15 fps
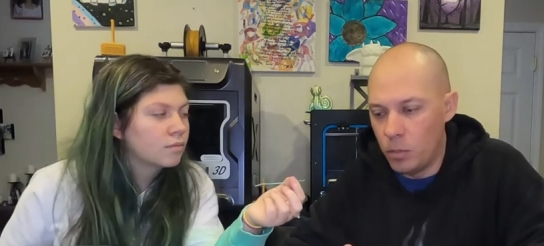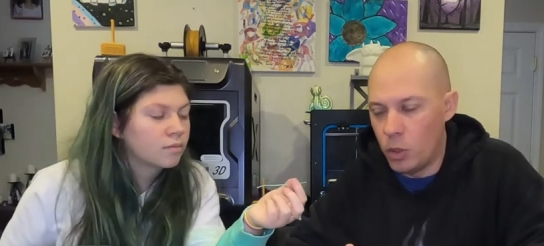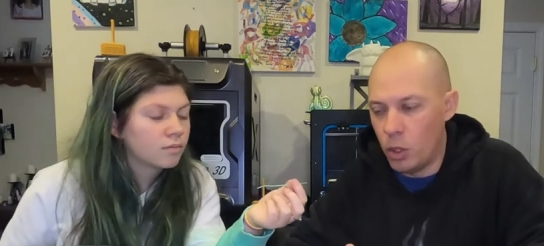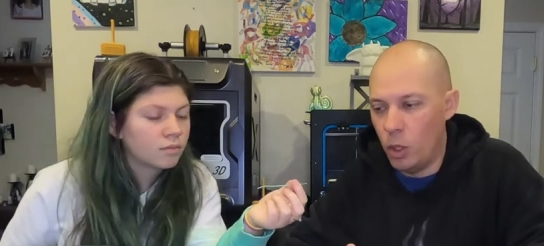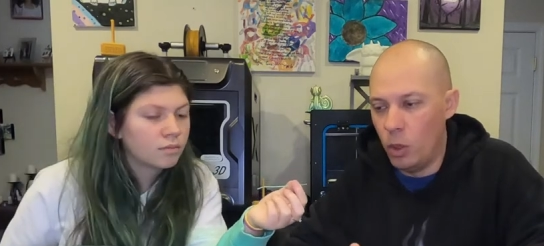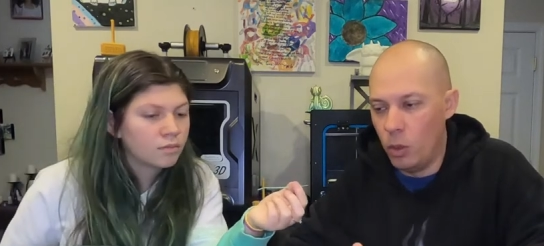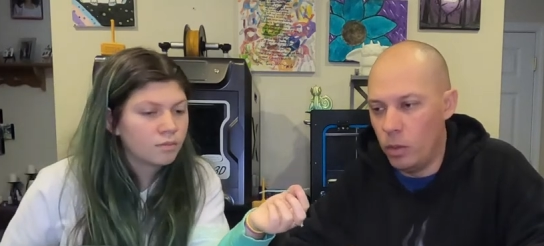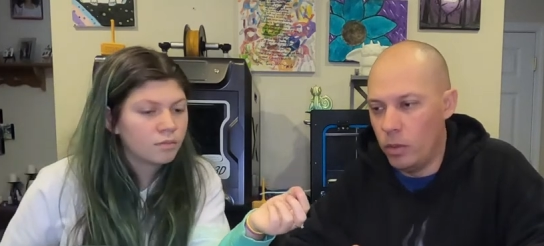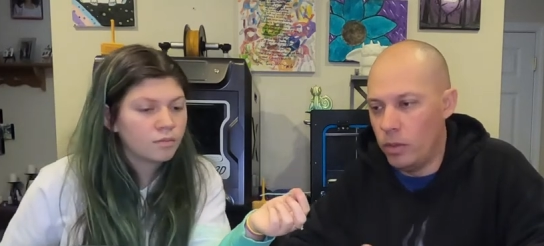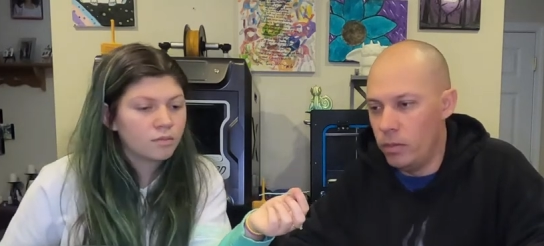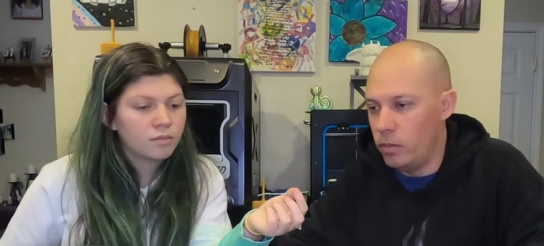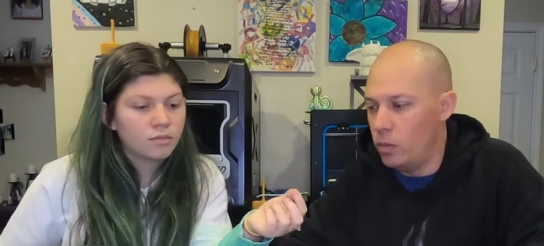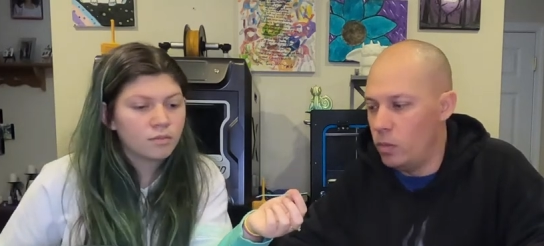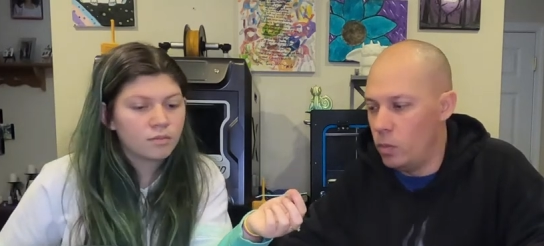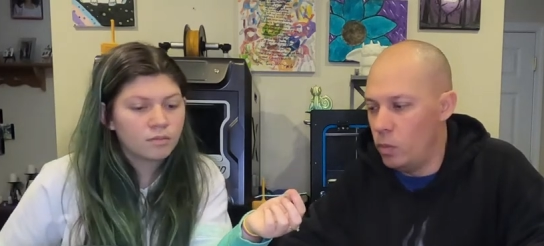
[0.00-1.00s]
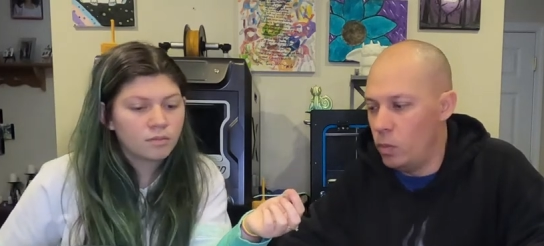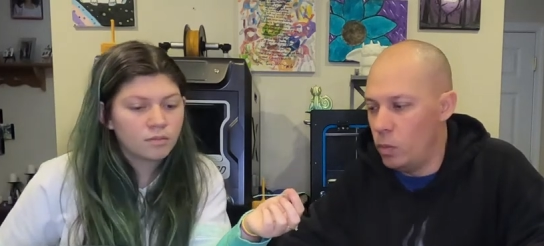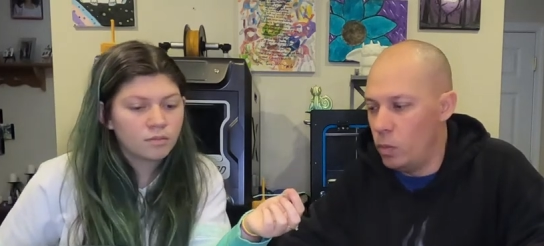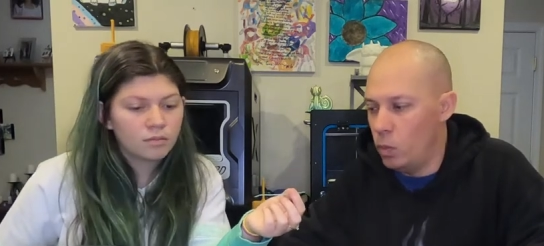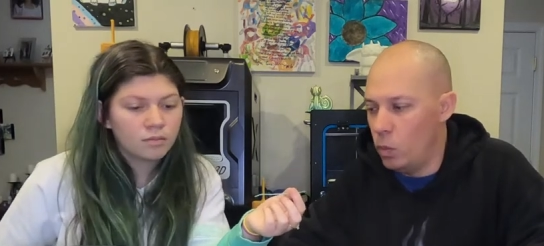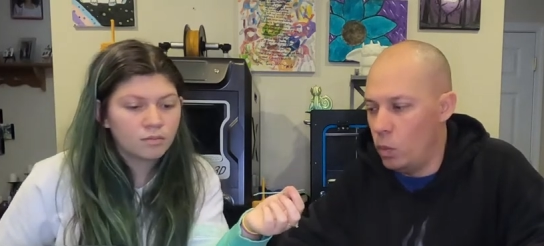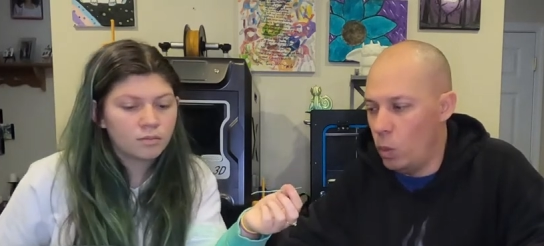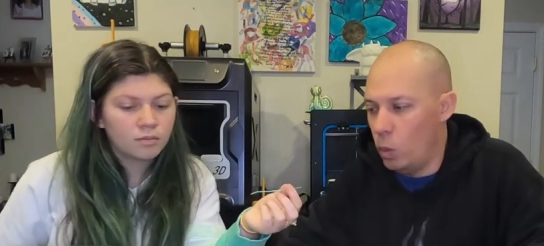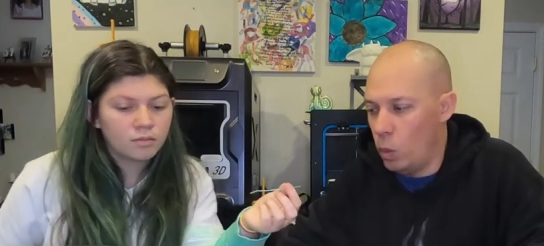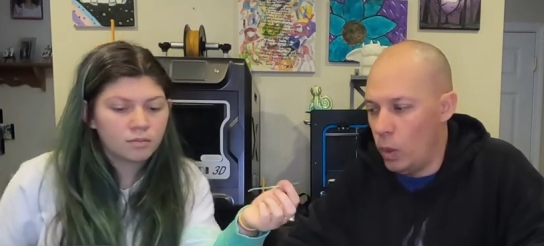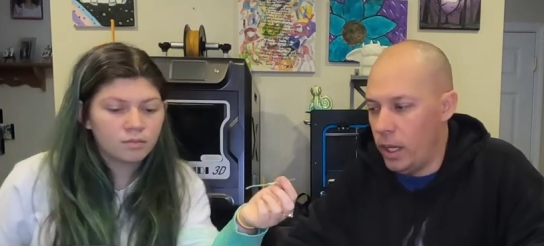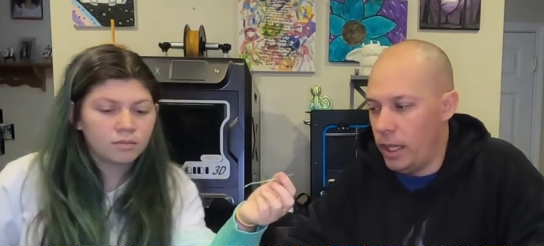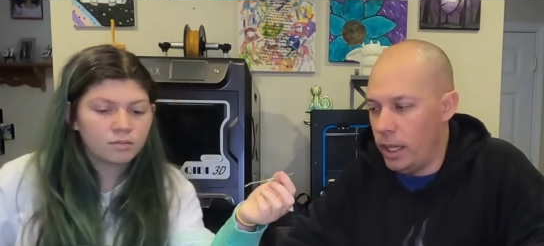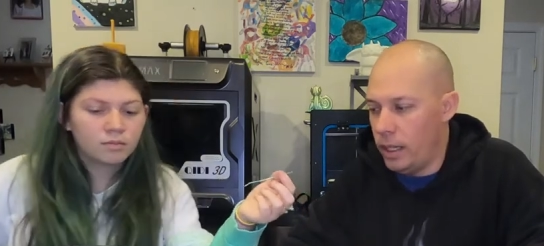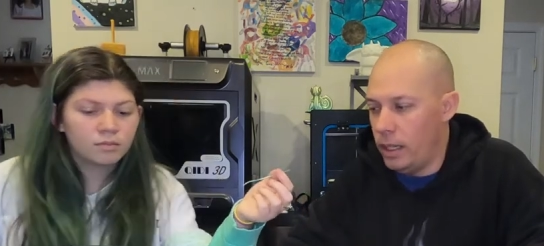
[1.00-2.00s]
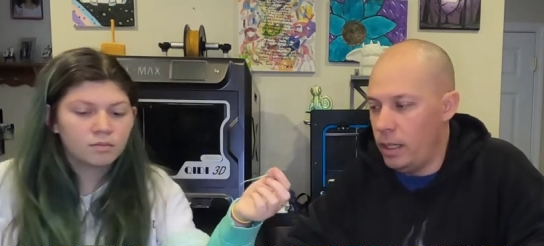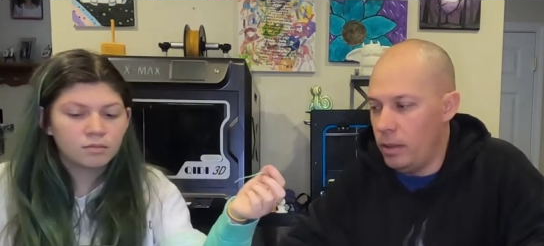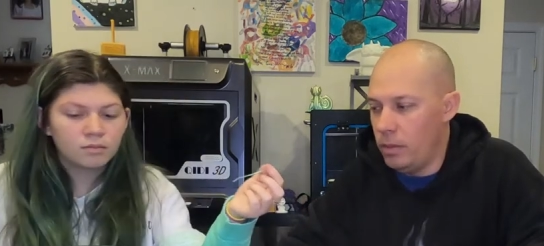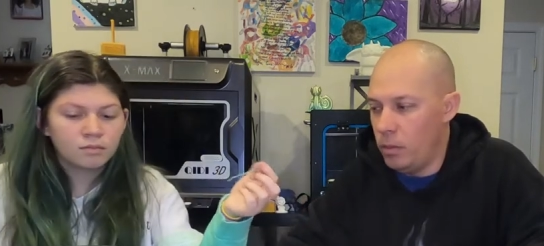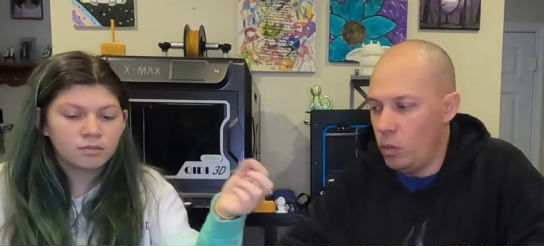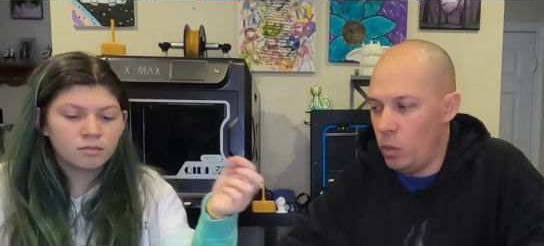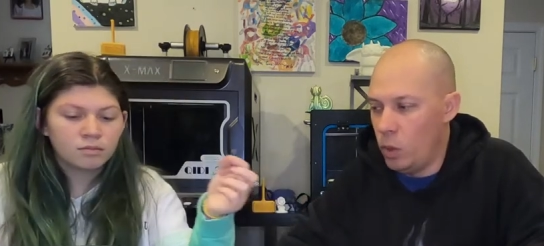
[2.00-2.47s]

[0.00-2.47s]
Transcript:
Speaker 1: So we